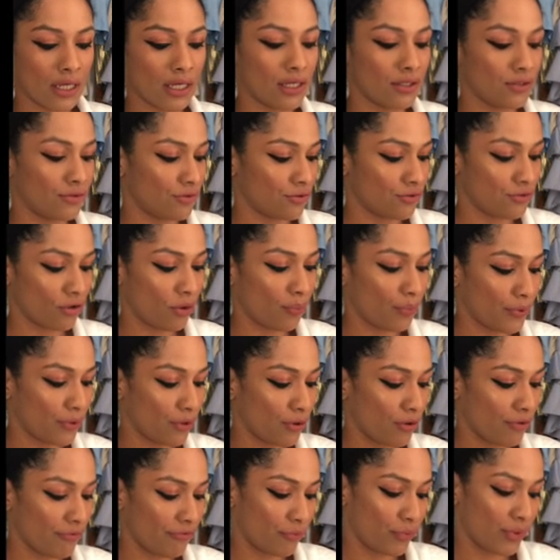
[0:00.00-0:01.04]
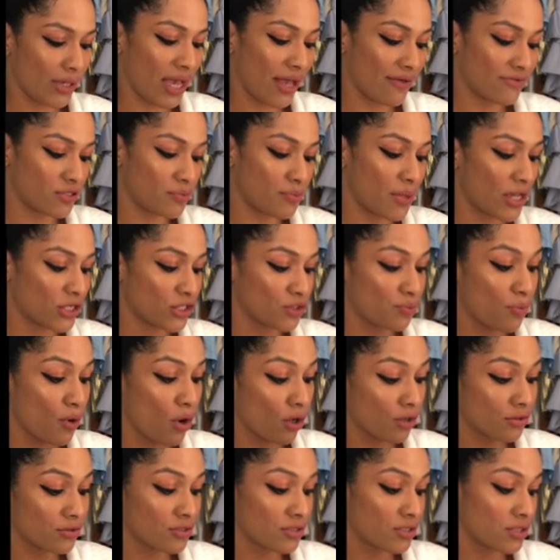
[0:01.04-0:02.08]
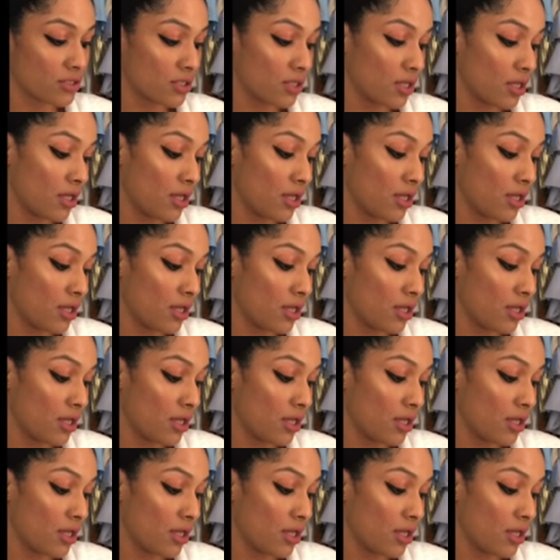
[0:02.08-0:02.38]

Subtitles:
And to top it off, we have Smashbox